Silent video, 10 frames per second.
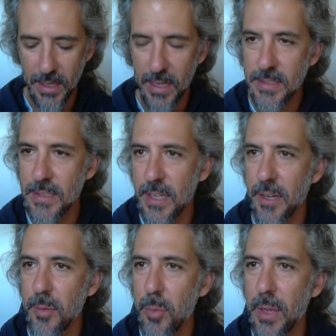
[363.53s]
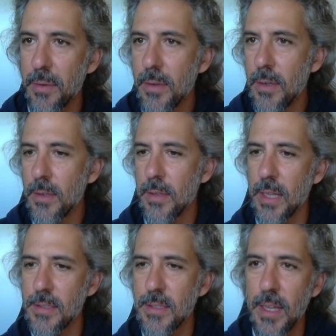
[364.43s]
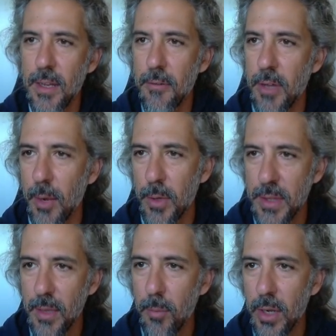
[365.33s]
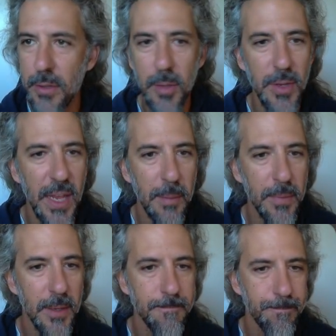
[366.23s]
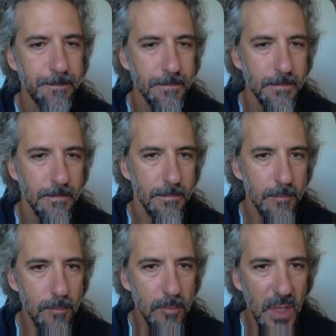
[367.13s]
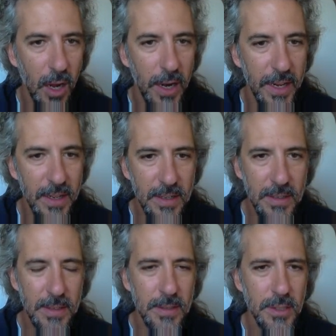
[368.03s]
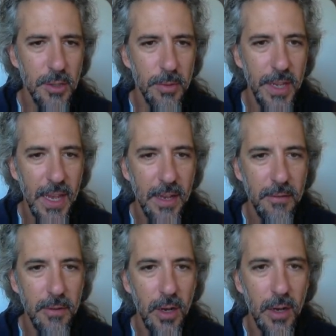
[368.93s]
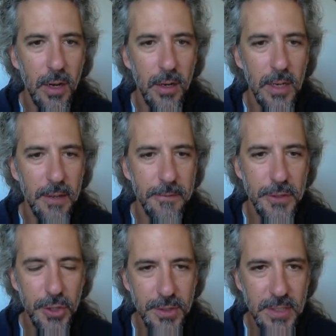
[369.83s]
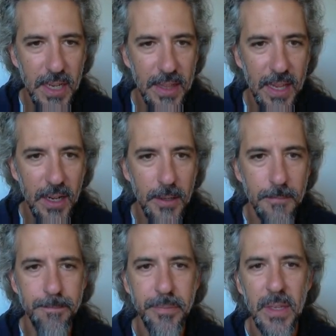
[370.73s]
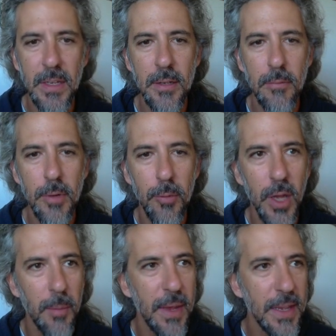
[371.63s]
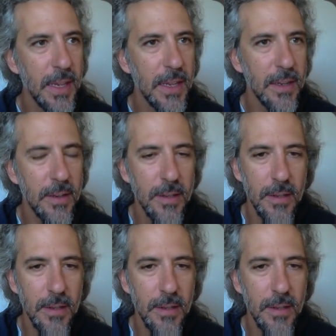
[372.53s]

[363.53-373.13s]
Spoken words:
necessary, but that's what I want the model to be named. All right, so we have our left turn sign there. We want to make it